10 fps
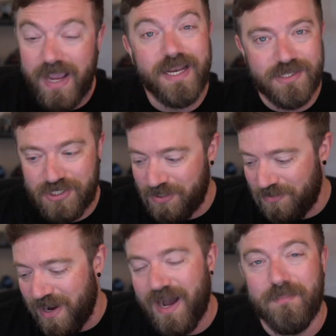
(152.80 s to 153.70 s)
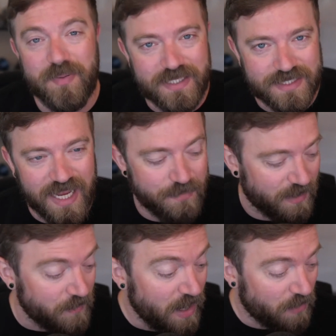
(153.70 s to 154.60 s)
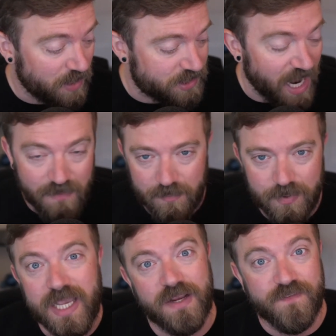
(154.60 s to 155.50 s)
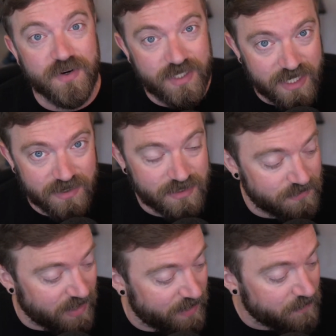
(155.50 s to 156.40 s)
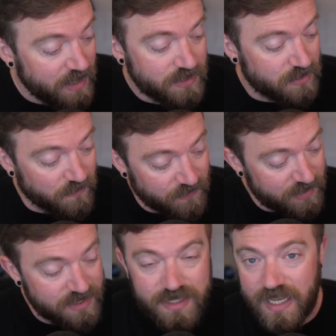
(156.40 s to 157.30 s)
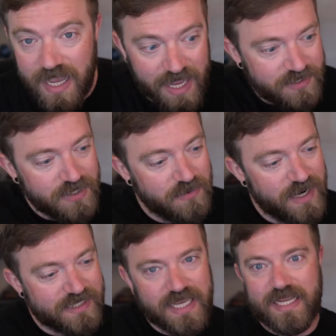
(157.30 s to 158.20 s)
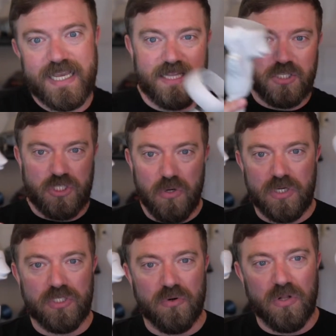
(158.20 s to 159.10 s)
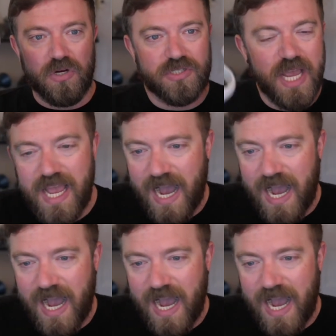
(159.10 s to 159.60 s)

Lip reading: into Beat Saber, which I've been playing for years, right? So first thing I do is I get the two controllers.